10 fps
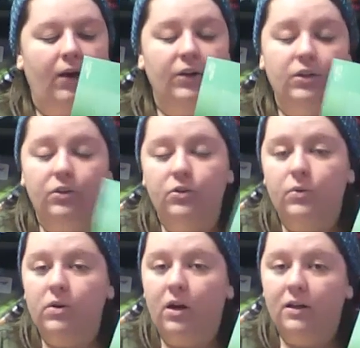Our
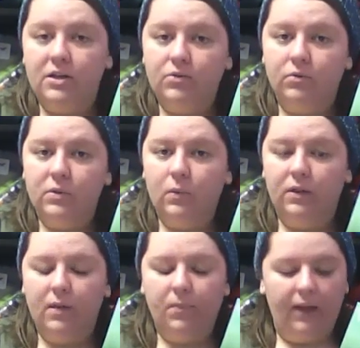usual contest rules
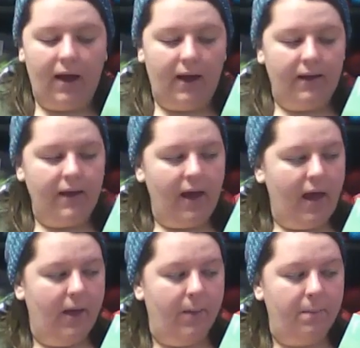will apply.
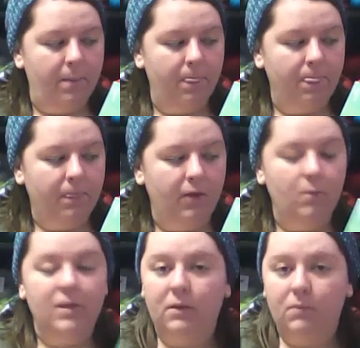You
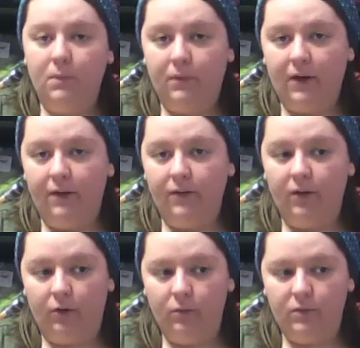must be a member of the
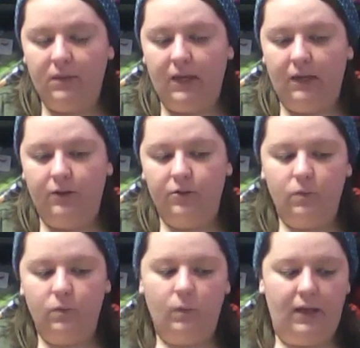group to be entered
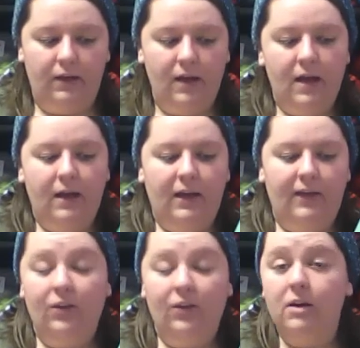to win.
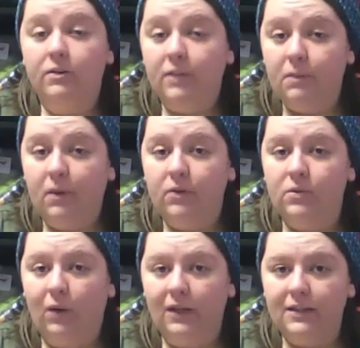If you'll only
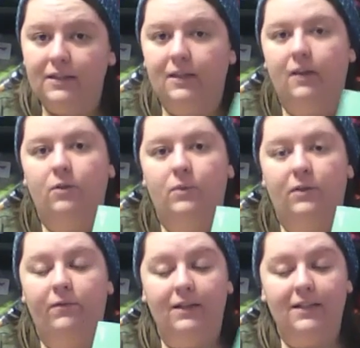post once, that'll
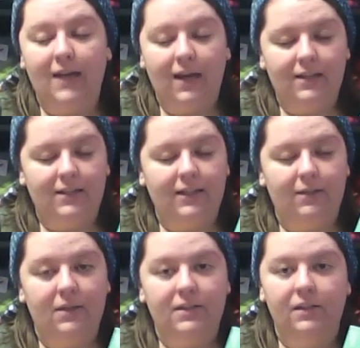be fantastic.
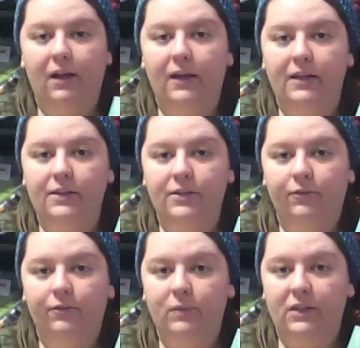It makes it a lot
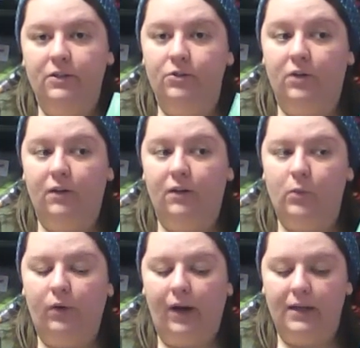easier for me to draw
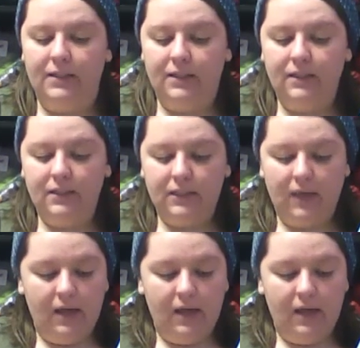for prizes.